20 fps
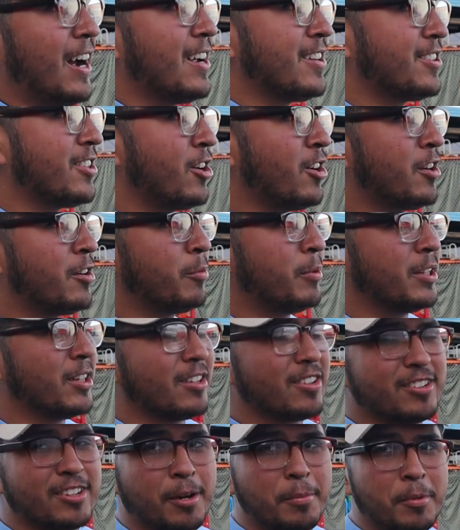I started when the
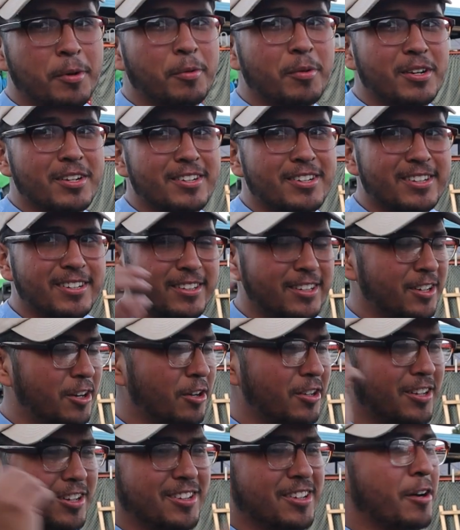summer was, you
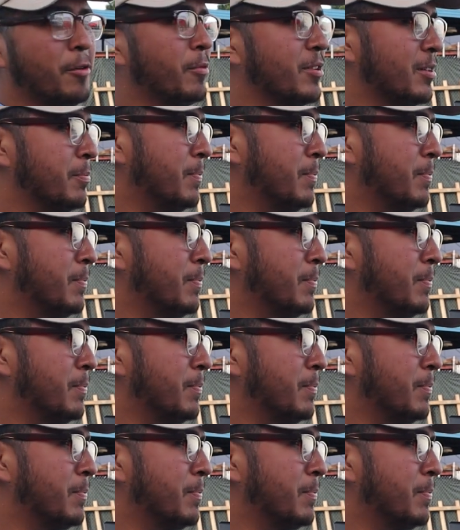know, the sun was